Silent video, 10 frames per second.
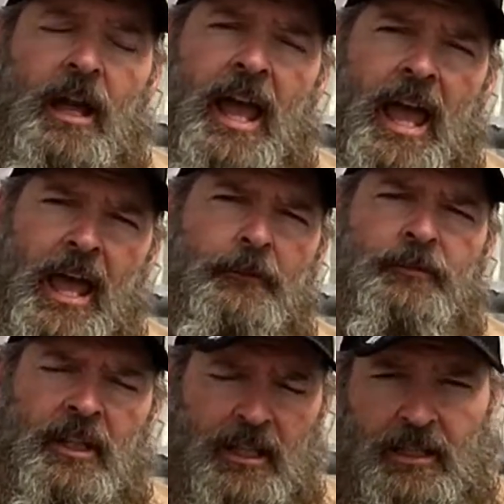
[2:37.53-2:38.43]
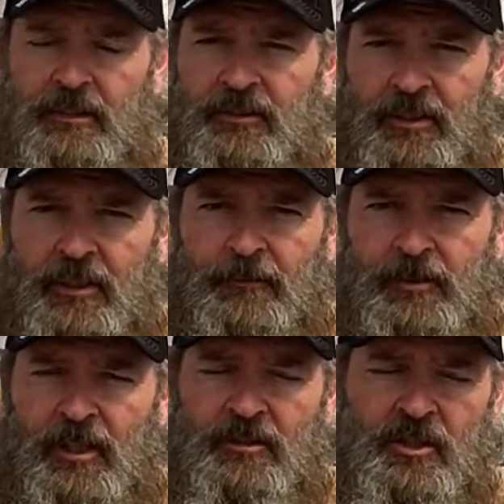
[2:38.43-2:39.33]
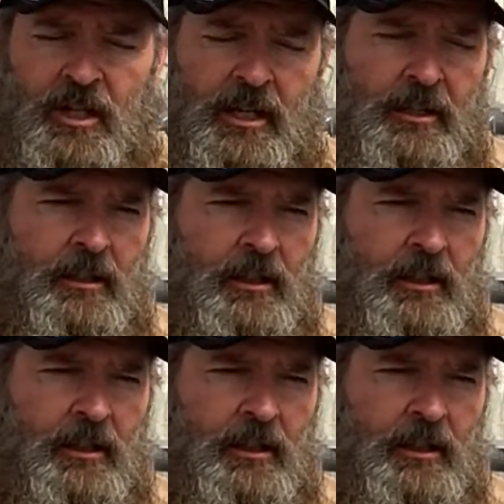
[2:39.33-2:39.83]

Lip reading: half days of sunshine.